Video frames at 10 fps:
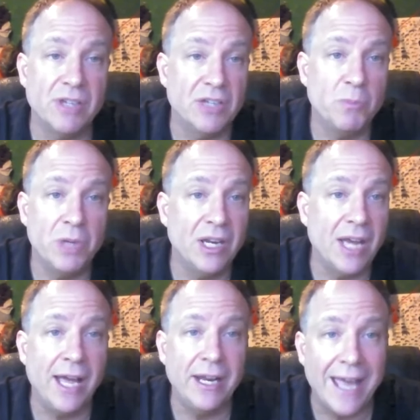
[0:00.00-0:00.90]
It's, it's
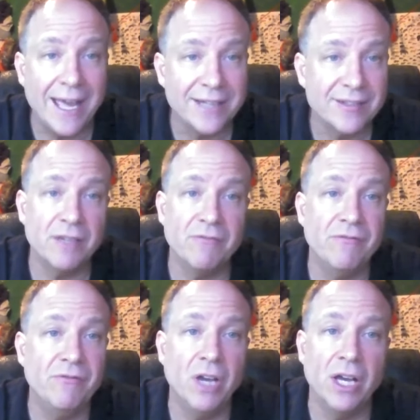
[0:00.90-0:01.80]
been a, an
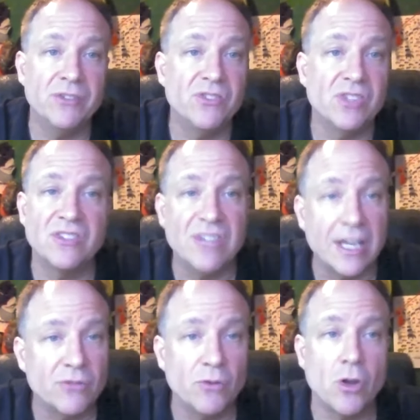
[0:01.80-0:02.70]
excellent, uh,
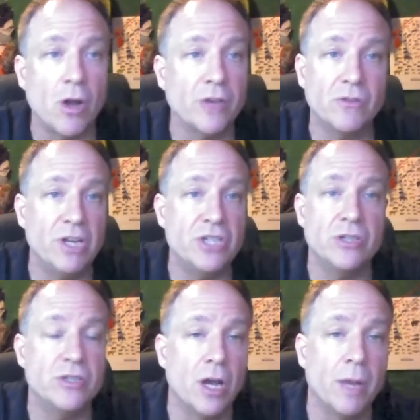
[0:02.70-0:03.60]
successful
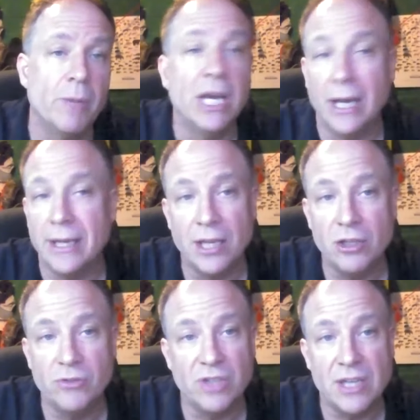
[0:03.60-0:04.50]
conservation job, again,
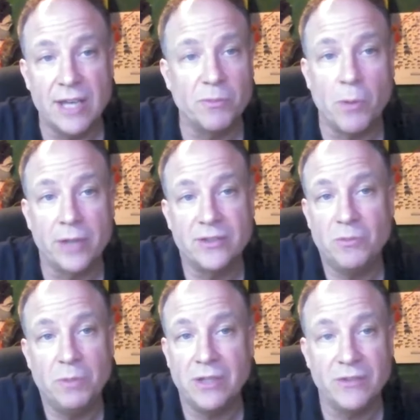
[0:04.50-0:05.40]
using nest boxes
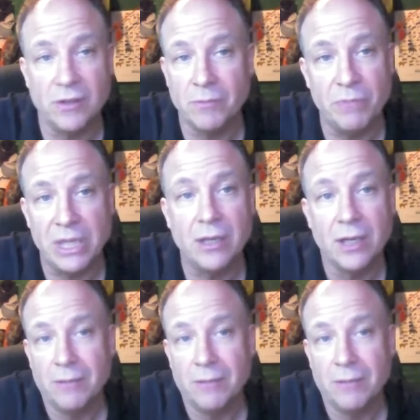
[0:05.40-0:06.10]
because of the big,